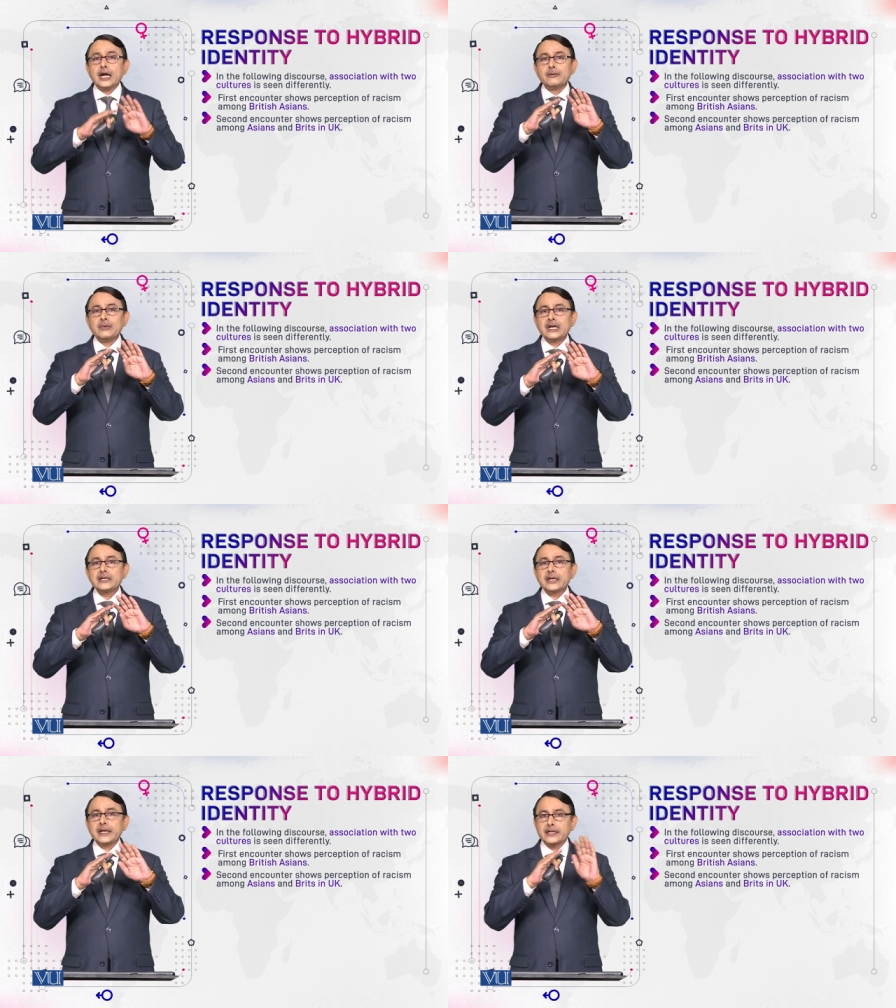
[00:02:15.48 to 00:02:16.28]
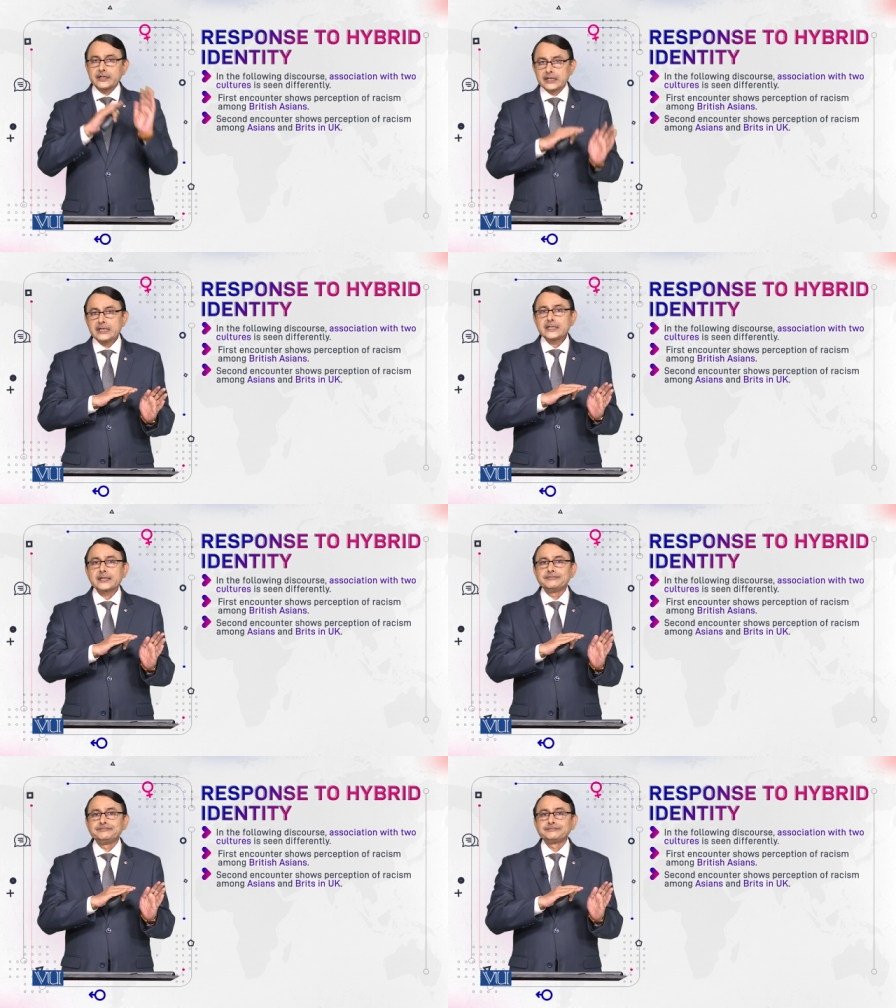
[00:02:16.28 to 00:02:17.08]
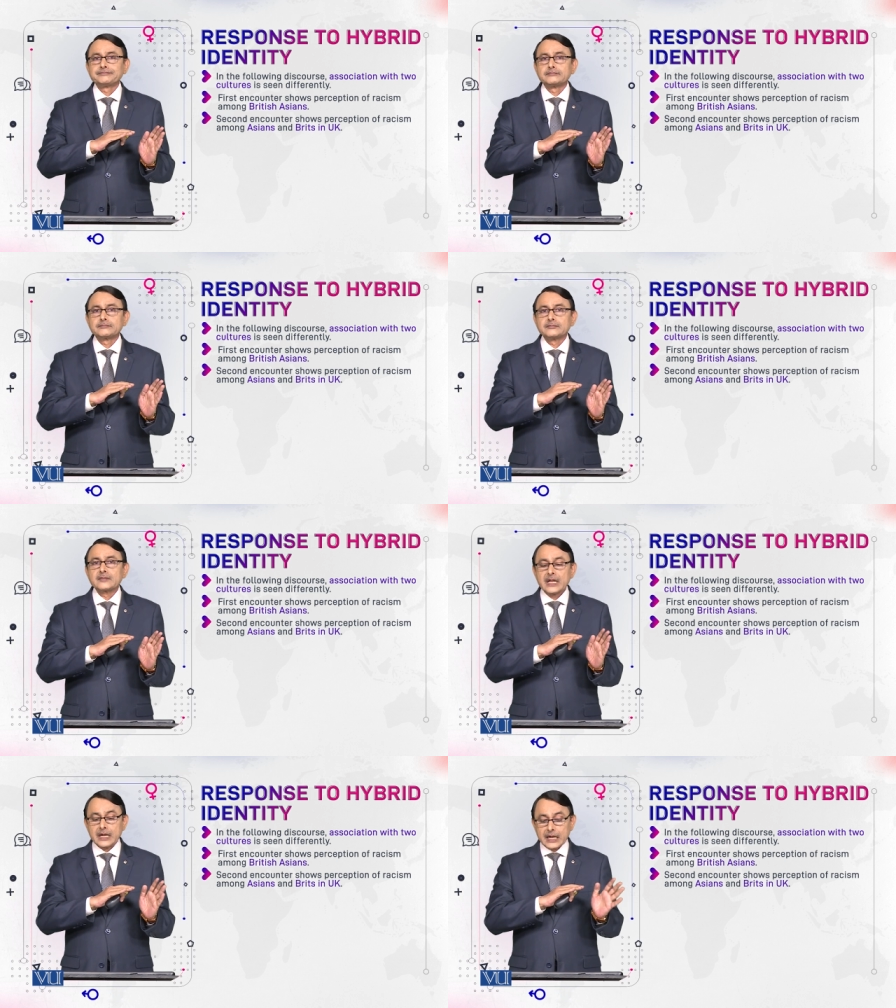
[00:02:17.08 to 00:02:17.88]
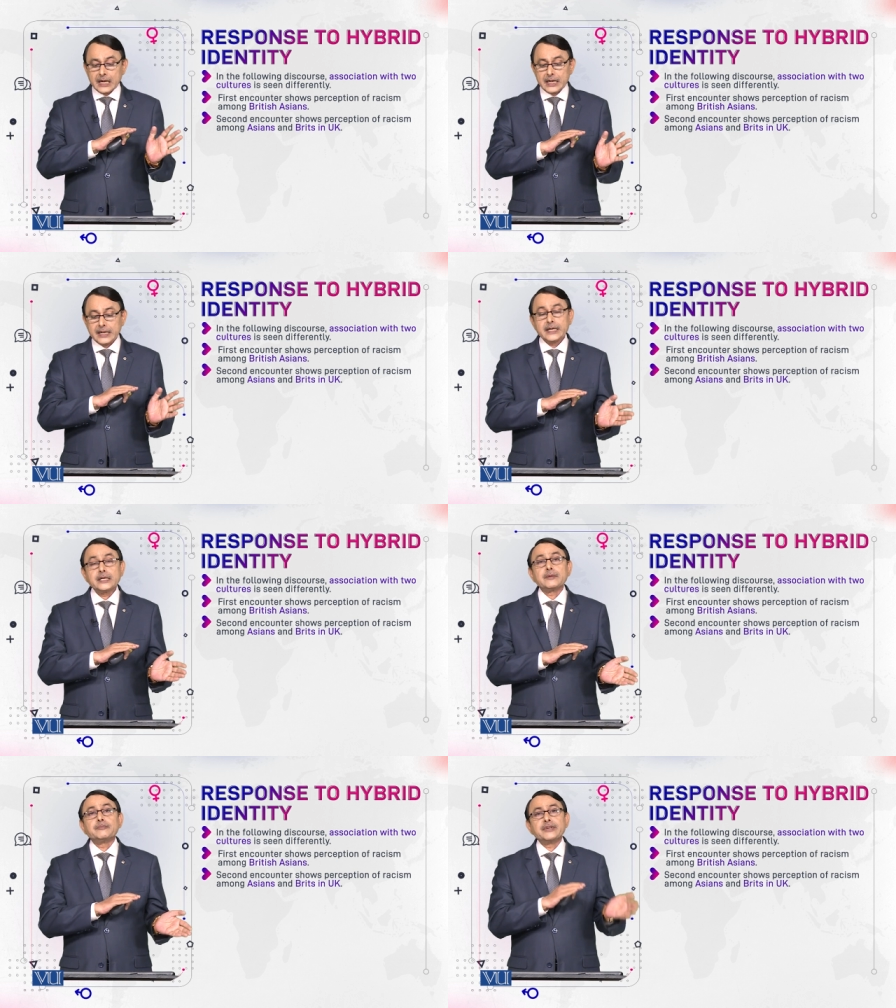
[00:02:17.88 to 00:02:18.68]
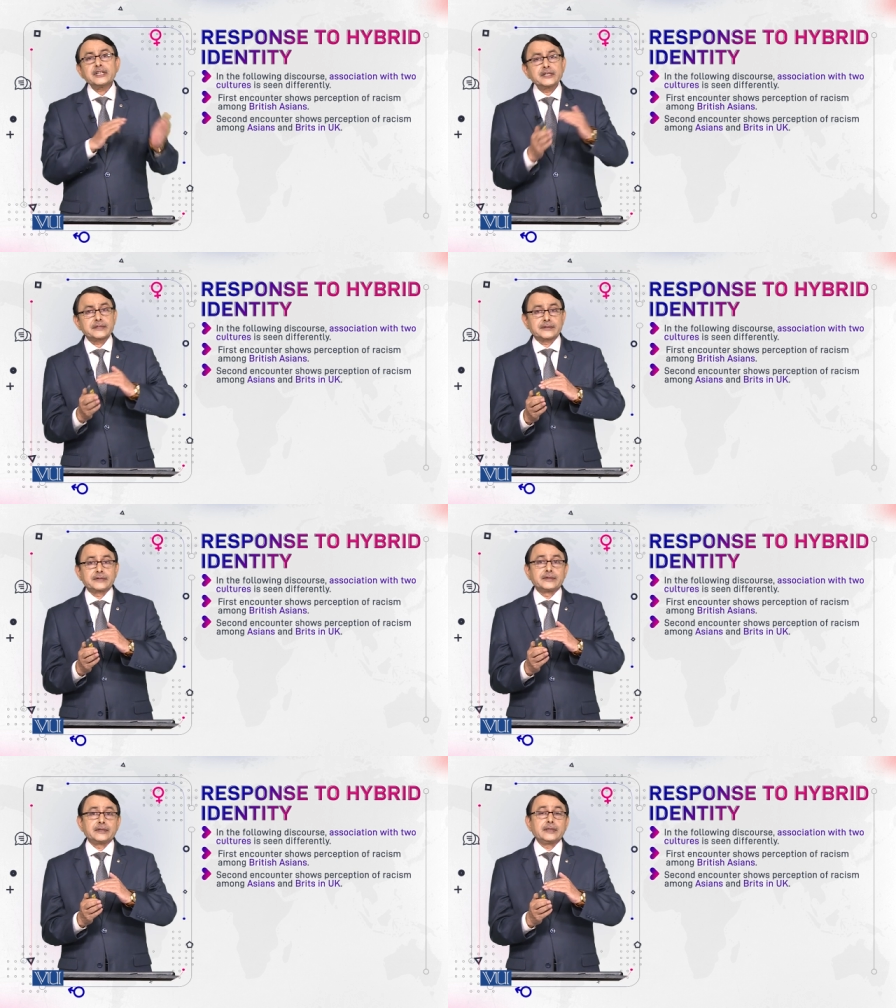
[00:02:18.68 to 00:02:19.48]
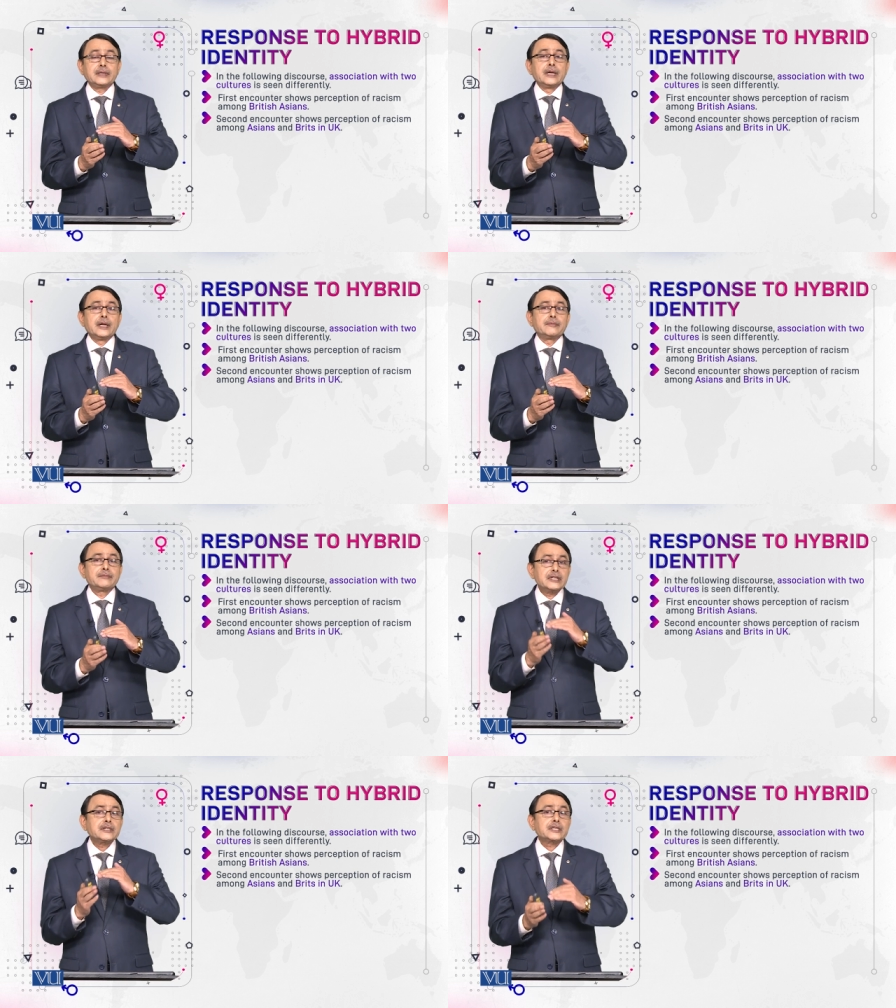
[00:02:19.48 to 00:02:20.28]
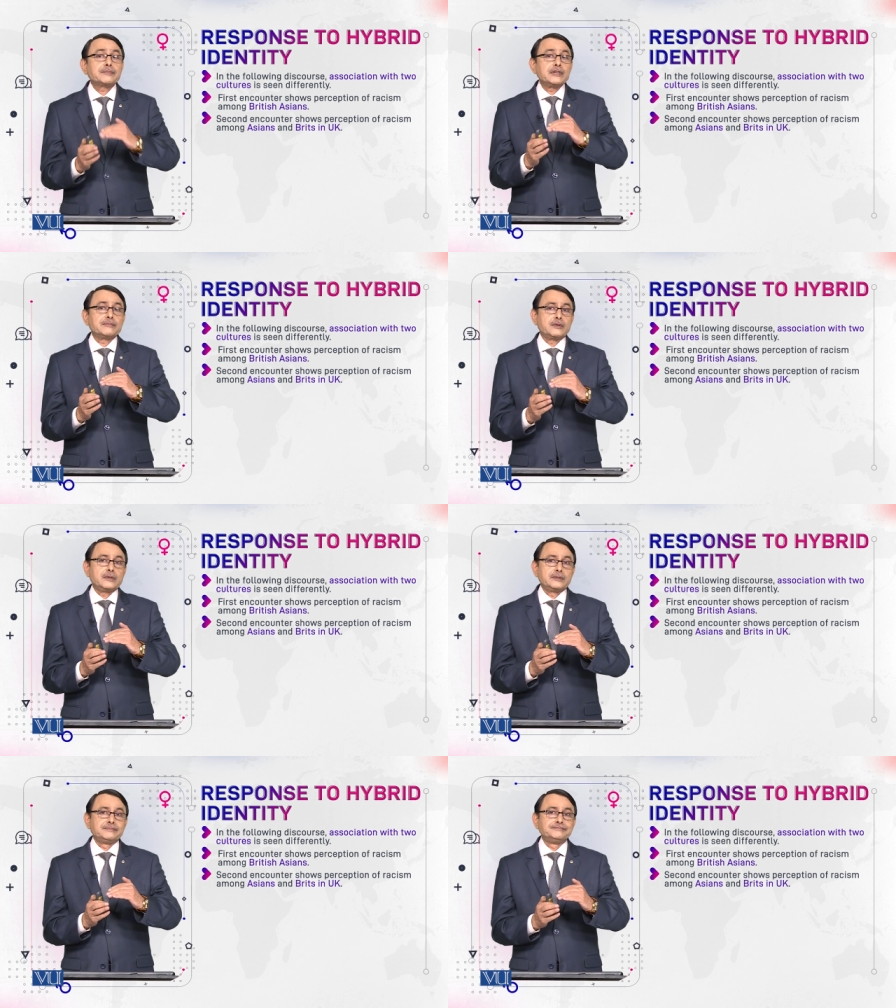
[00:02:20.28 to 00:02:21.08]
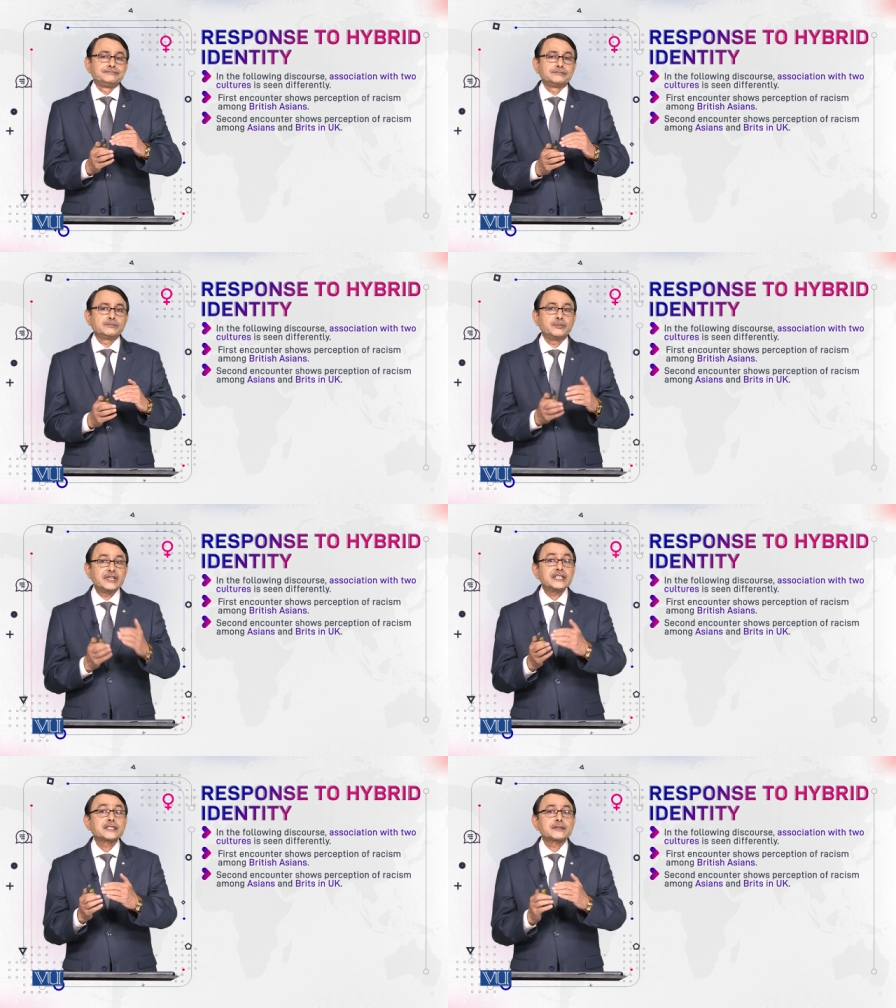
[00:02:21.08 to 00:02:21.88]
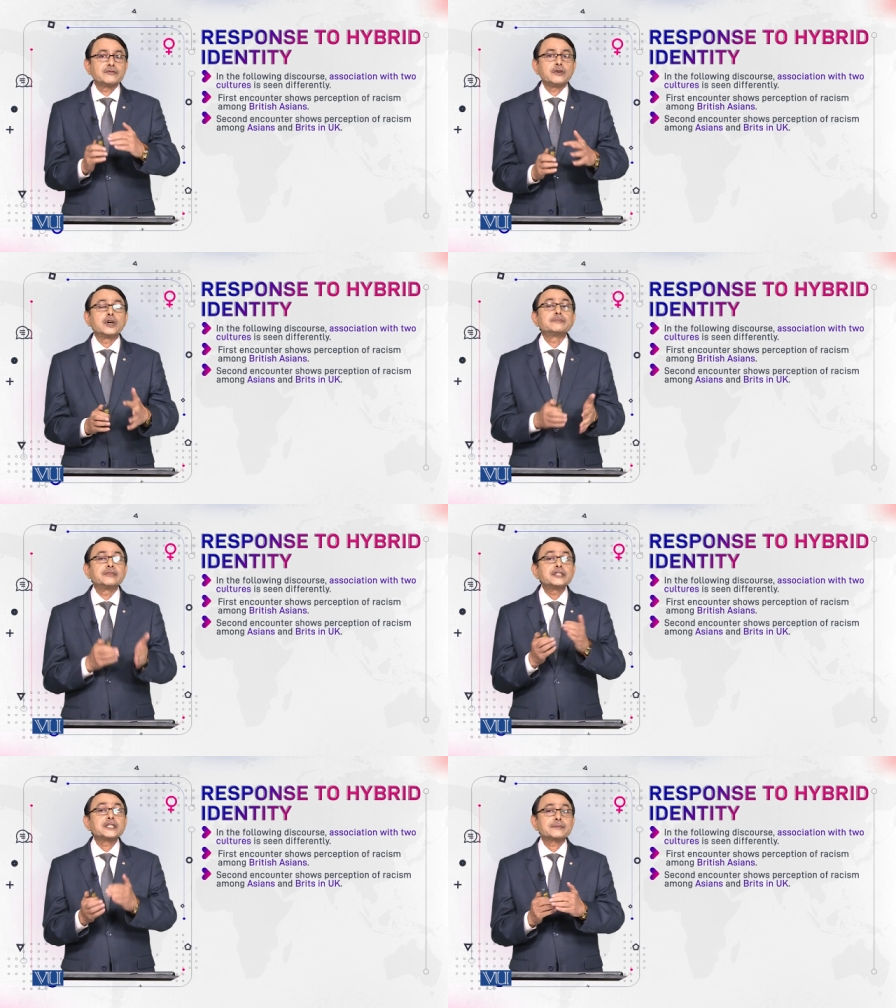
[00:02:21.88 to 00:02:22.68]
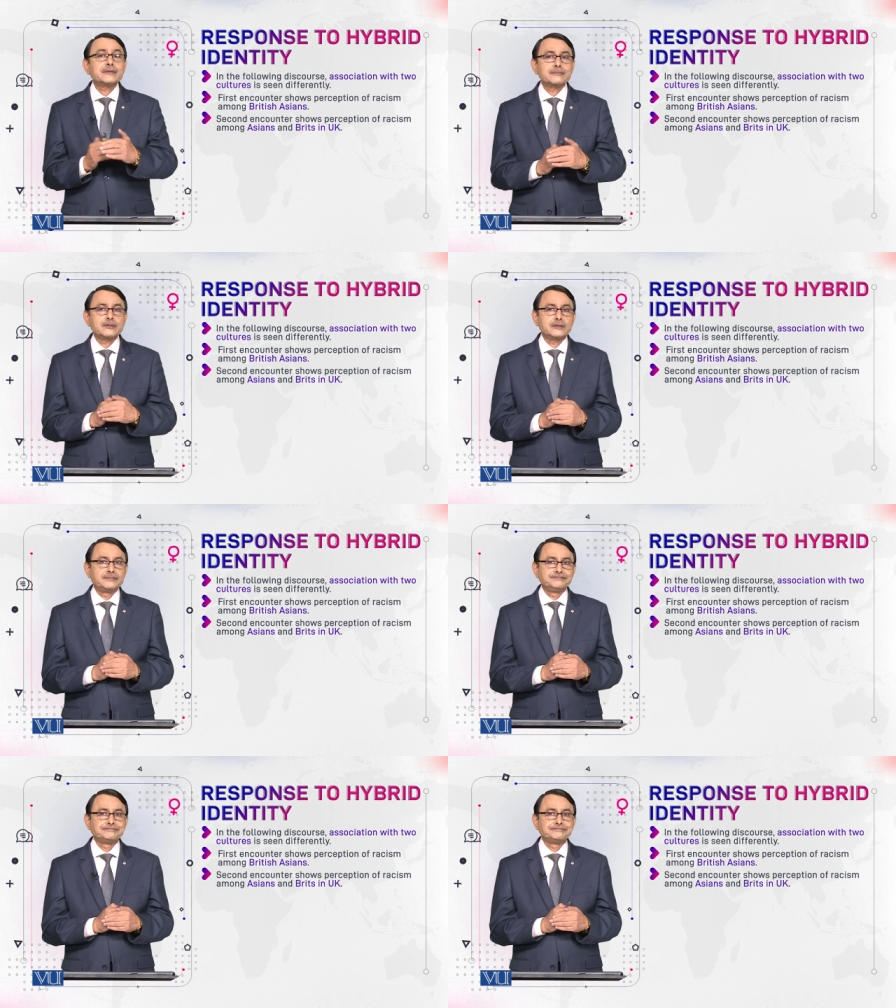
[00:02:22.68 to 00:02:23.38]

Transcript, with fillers: among Asians and British, British people, Brits for British people.